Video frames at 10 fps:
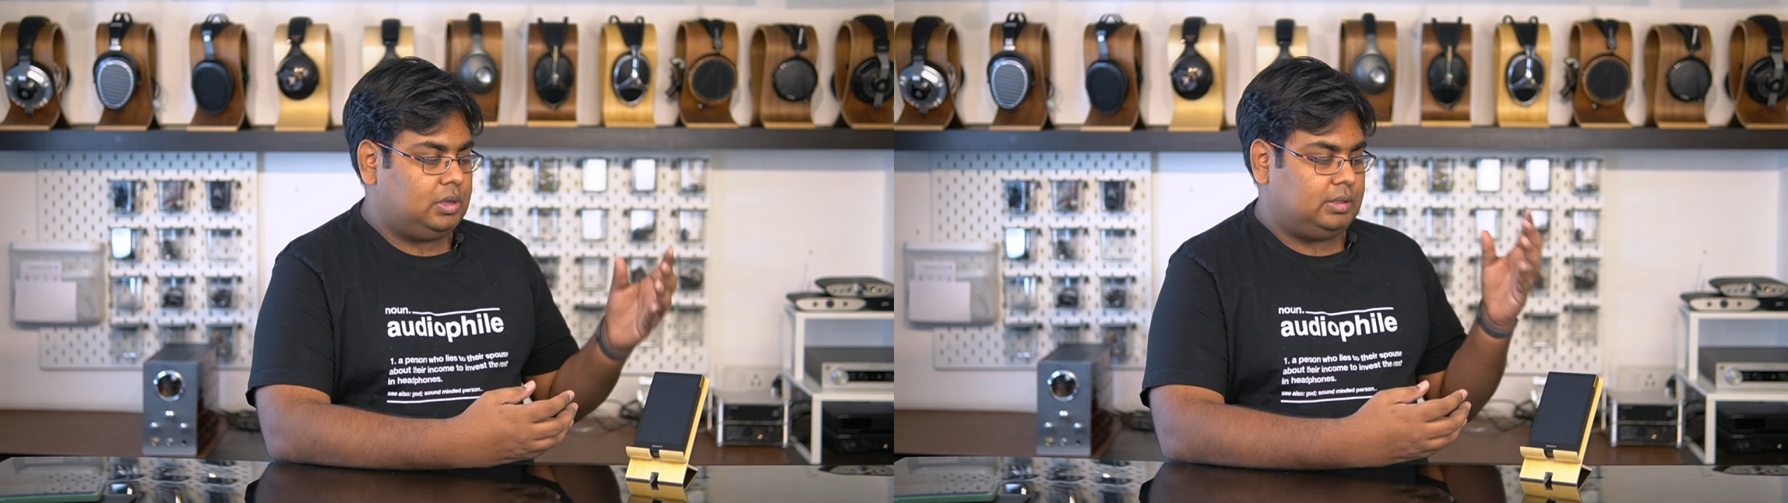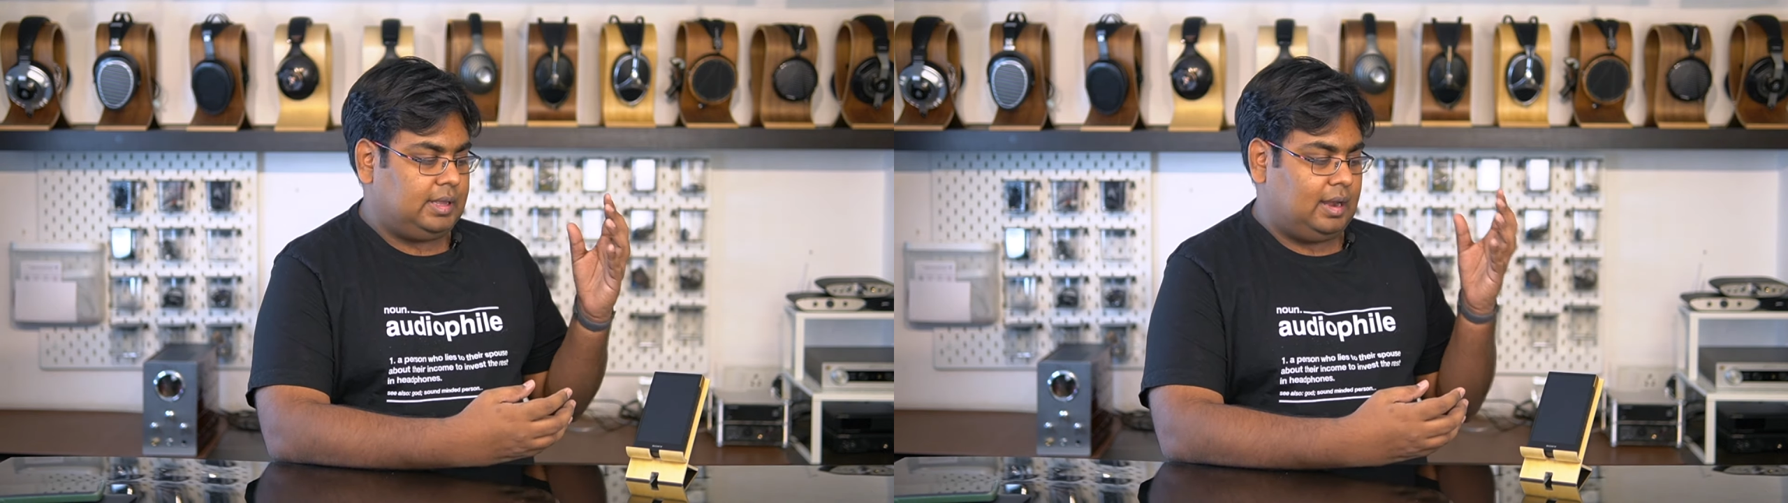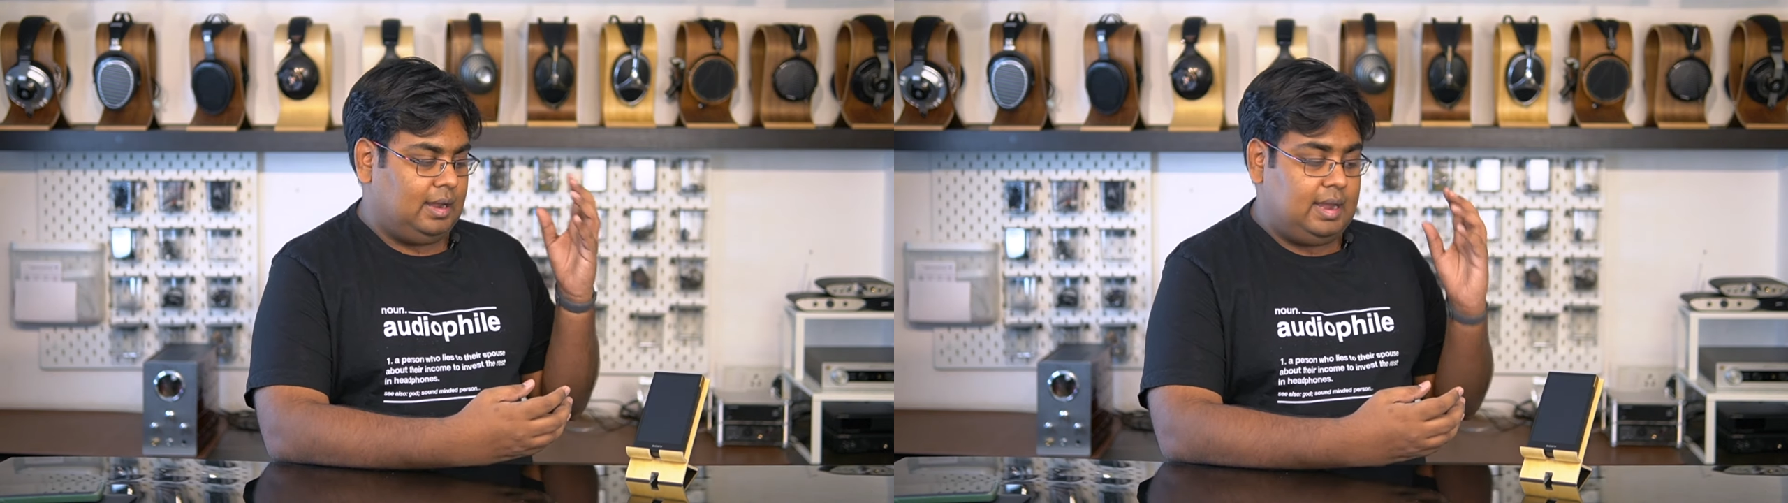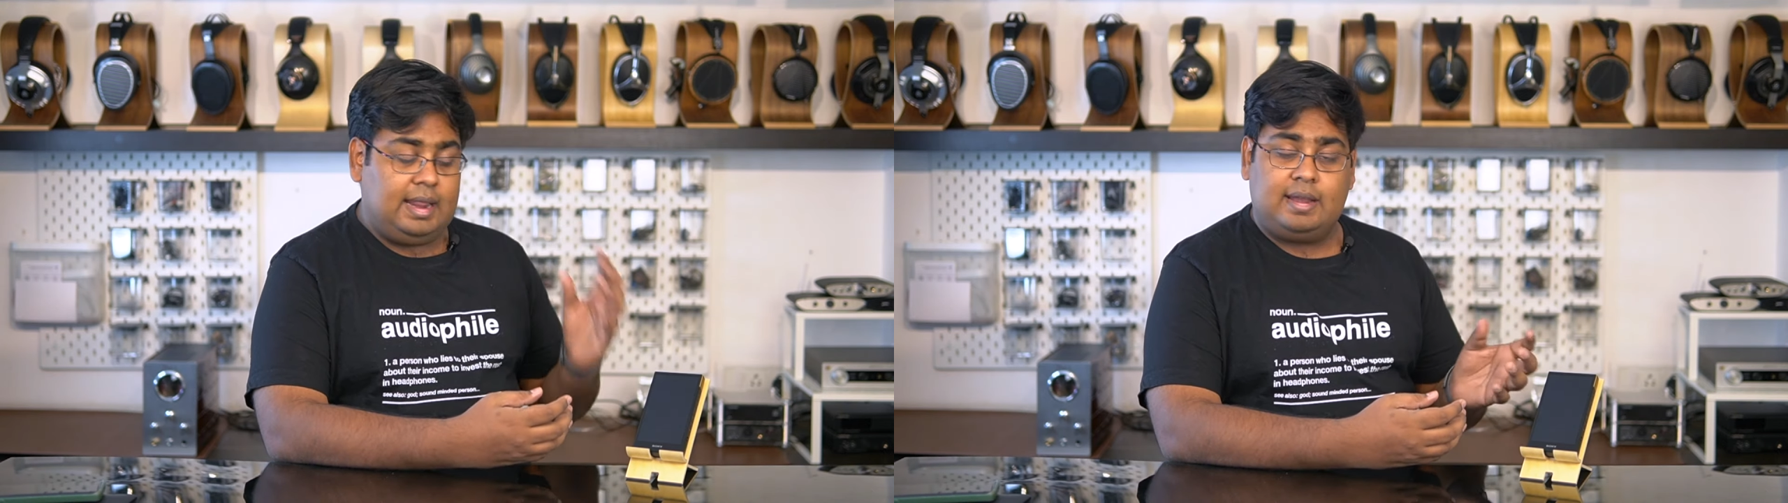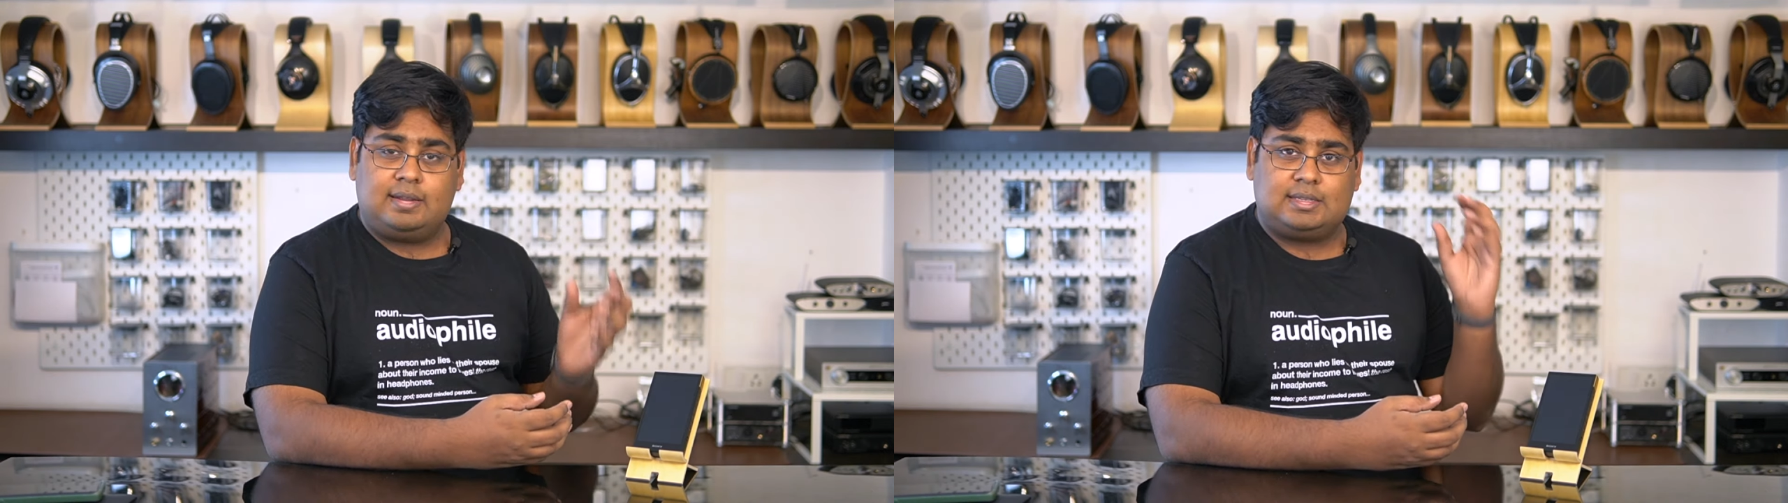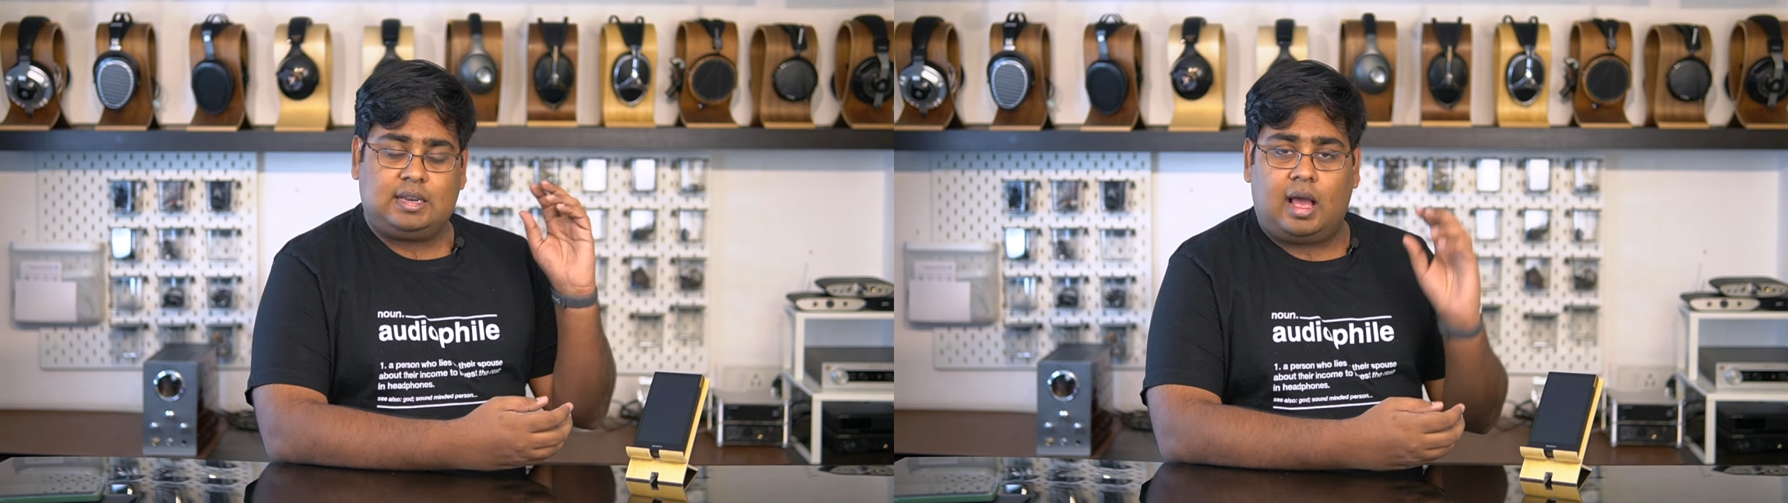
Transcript: their latest